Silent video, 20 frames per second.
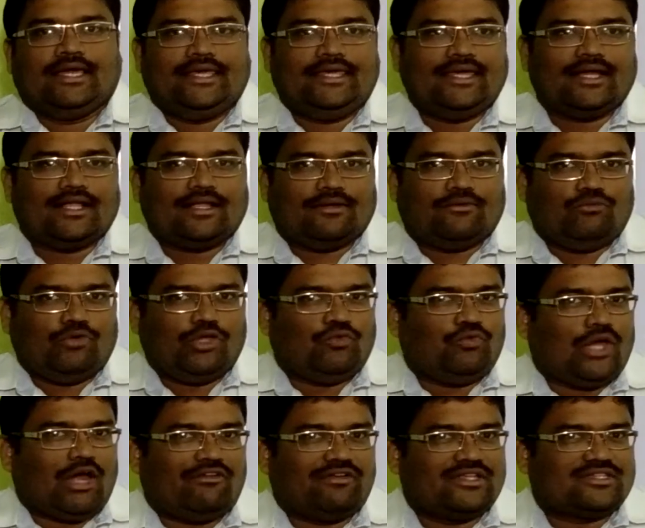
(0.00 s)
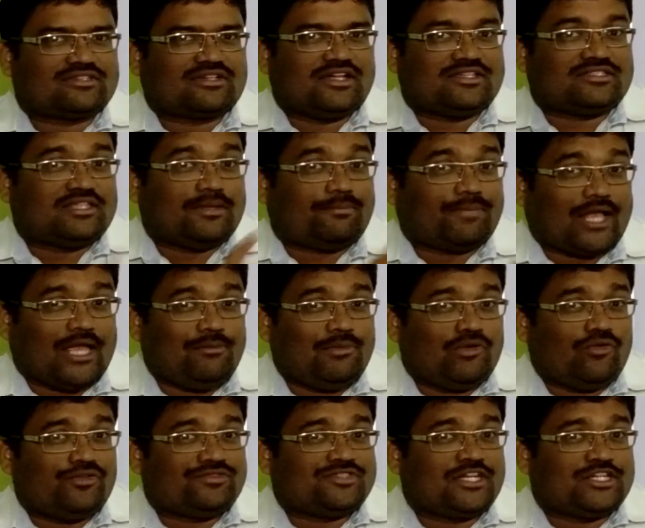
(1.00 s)
Here we have discussed the
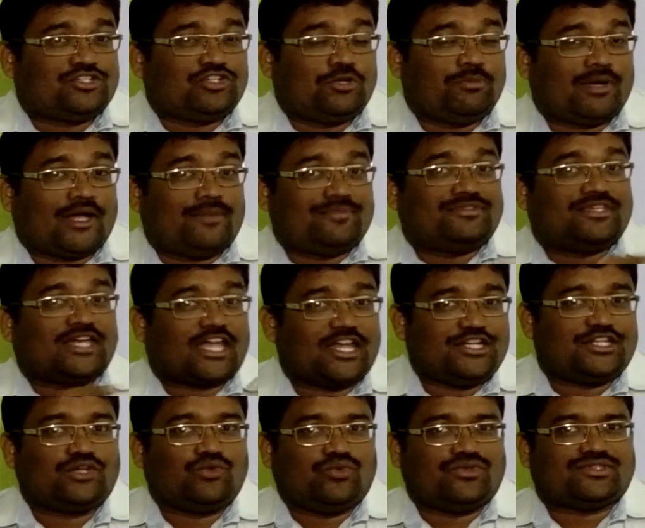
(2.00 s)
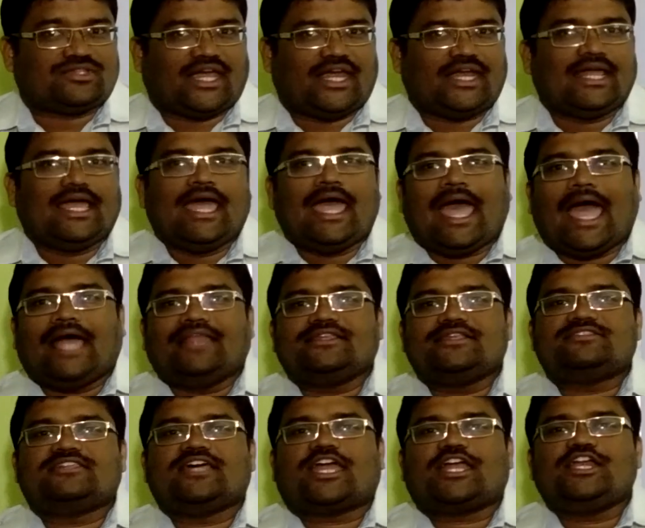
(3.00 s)
primary oocyte should become secondary oocyte, and
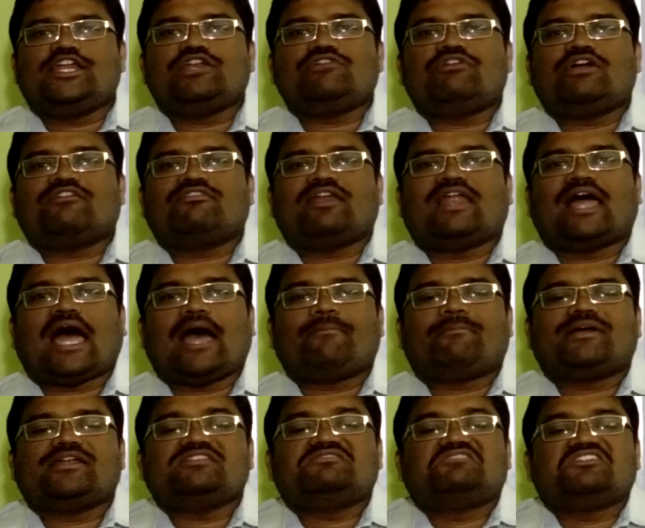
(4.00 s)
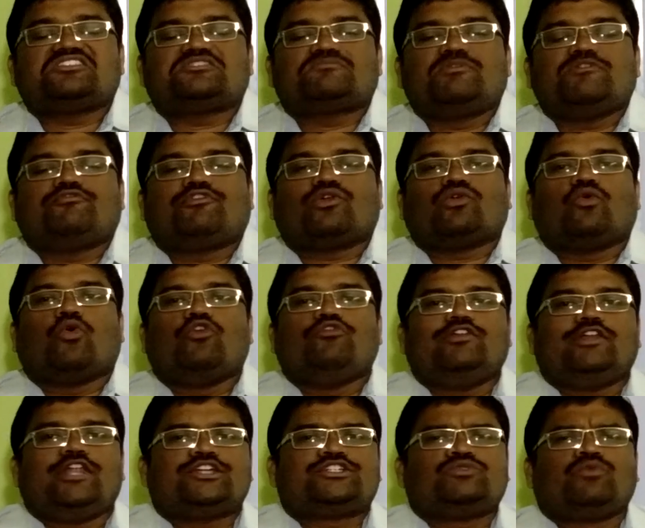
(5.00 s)
the secondary what will happen just before
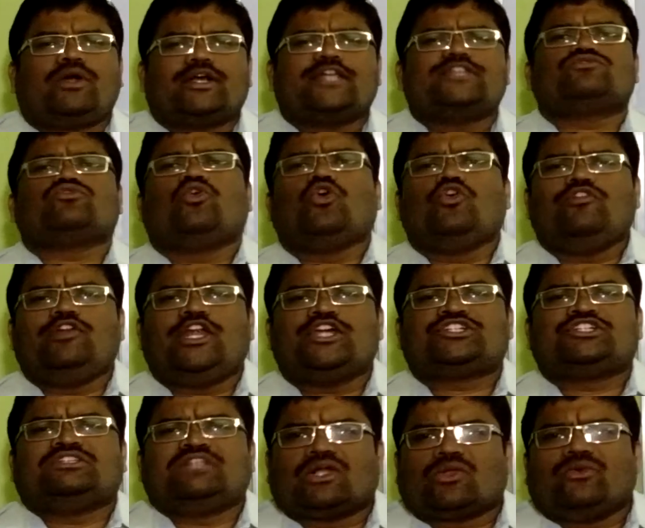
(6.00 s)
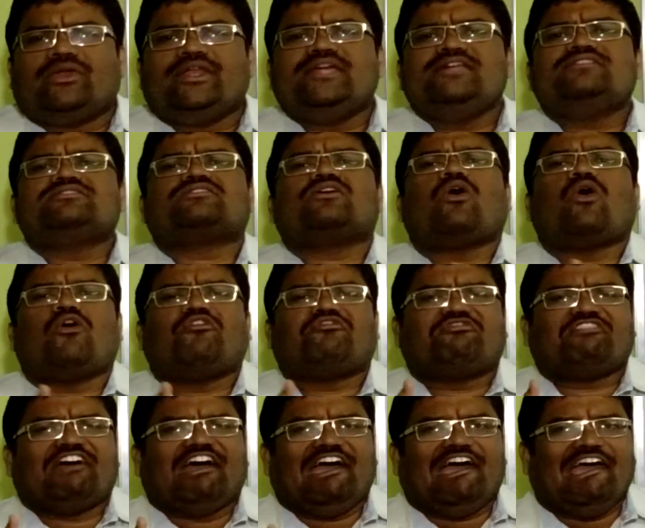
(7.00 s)
ovulation. What is ovulation? The release
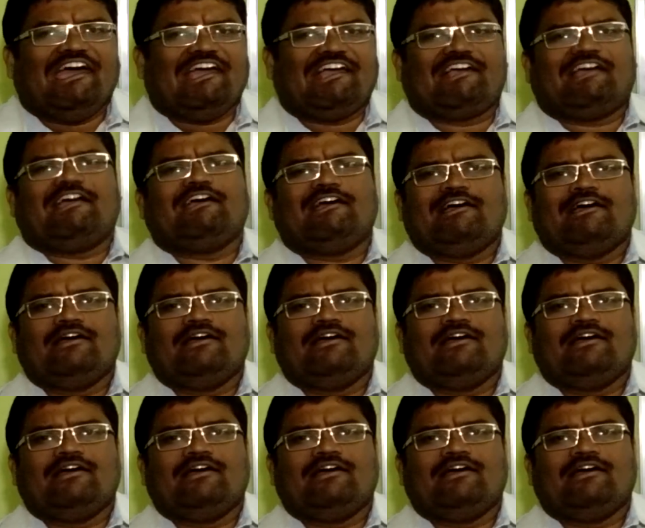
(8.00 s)
of egg.